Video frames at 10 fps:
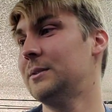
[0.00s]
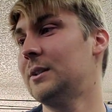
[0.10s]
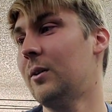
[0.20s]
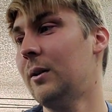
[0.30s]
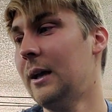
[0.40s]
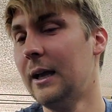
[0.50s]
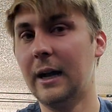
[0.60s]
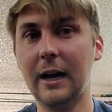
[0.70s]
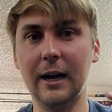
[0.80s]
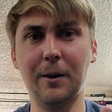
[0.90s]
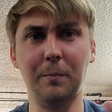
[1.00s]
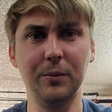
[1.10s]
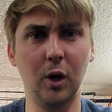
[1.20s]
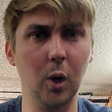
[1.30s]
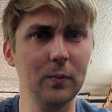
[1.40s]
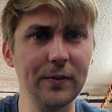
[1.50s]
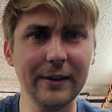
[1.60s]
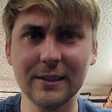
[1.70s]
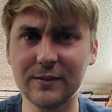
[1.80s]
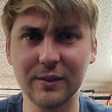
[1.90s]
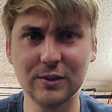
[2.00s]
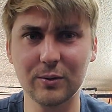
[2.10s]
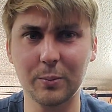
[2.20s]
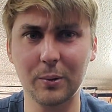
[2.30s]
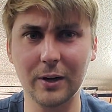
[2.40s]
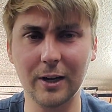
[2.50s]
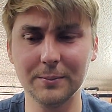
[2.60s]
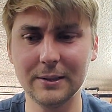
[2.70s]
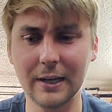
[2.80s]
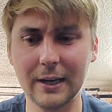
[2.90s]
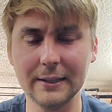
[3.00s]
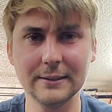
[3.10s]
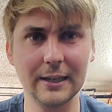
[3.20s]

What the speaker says: So hopefully this fishing report helps you guys.